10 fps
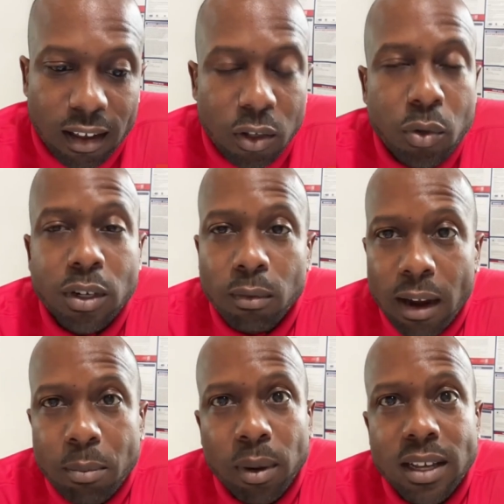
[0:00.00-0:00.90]
you in the
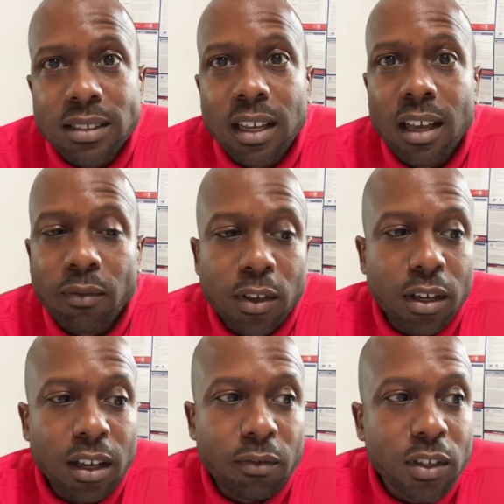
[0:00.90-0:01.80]
right place if
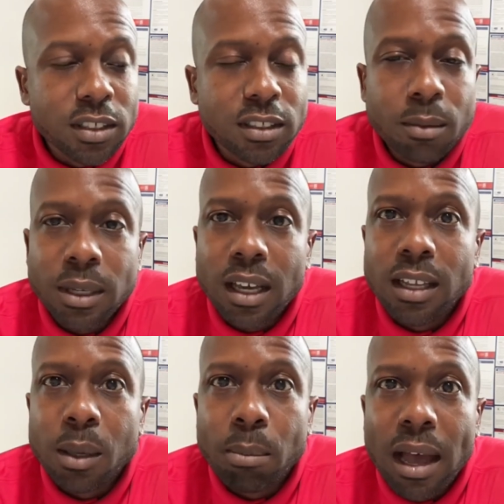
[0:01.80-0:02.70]
your if your stomach
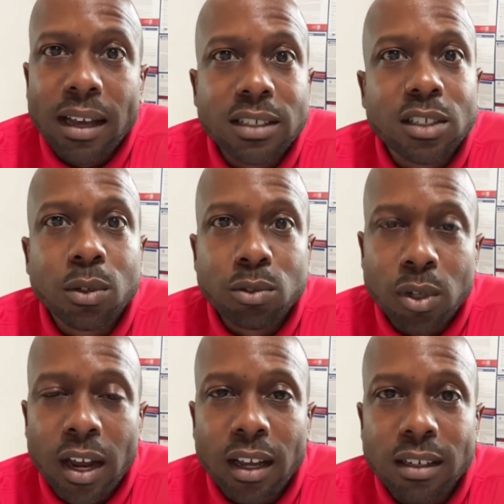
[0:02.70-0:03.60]
and your back is slow
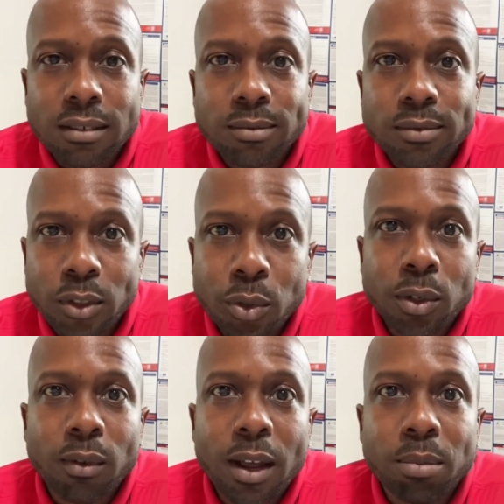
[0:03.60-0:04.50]
dragging. You in
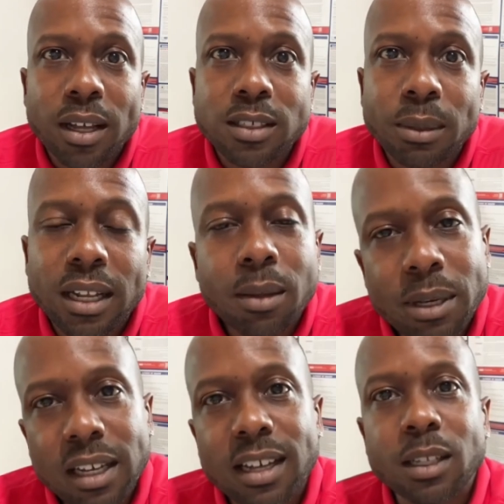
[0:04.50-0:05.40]
the right place, man. Let
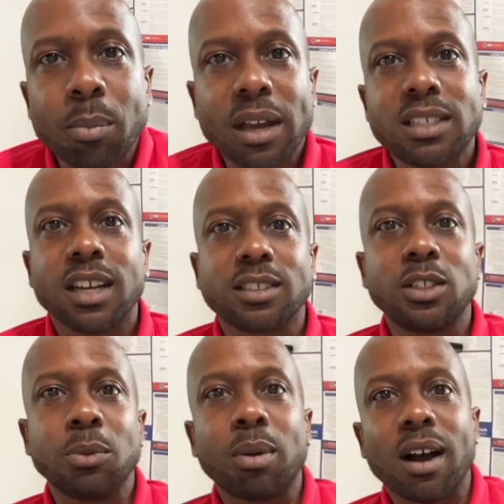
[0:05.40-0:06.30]
me connect the paycheck
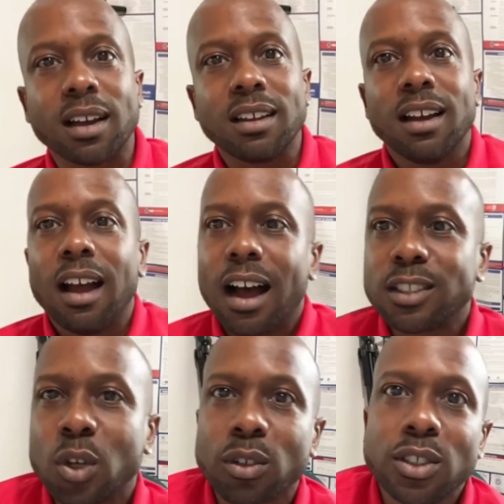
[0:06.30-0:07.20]
to your pocket.
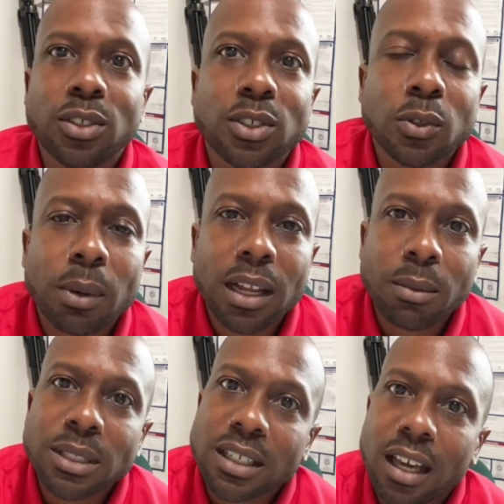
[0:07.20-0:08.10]
I talk to you soon. My
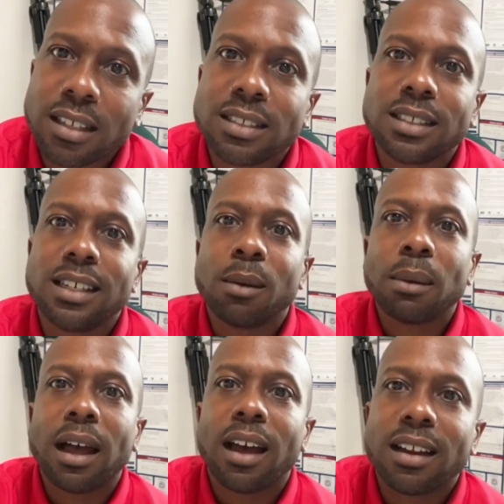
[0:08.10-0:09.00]
name is KC.
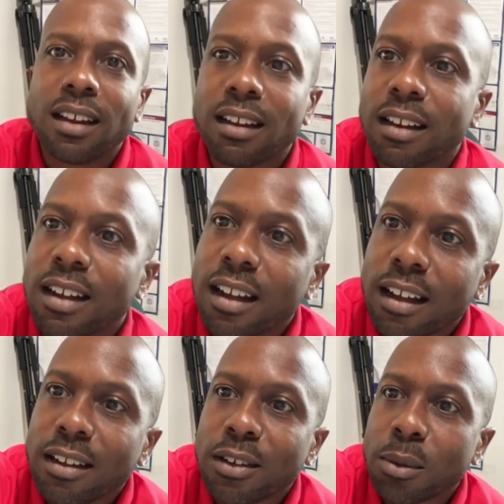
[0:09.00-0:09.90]
I'm out of here.
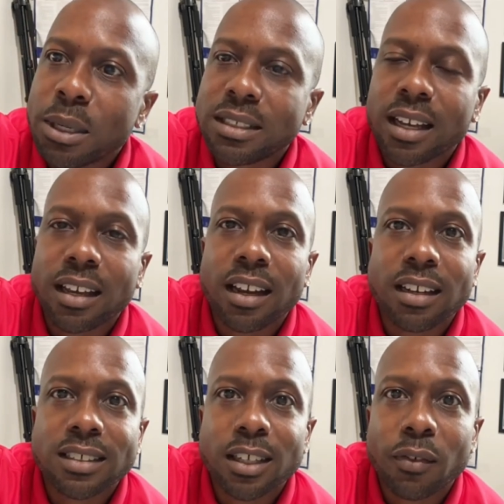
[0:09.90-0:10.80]
You know what I mean? Take care
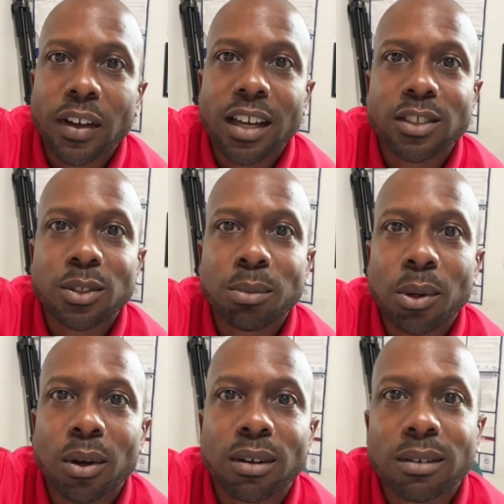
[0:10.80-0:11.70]
of yourself. I'll catch you
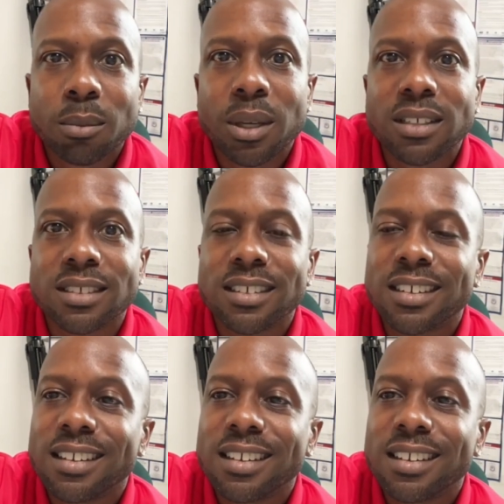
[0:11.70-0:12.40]
tomorrow. Peace.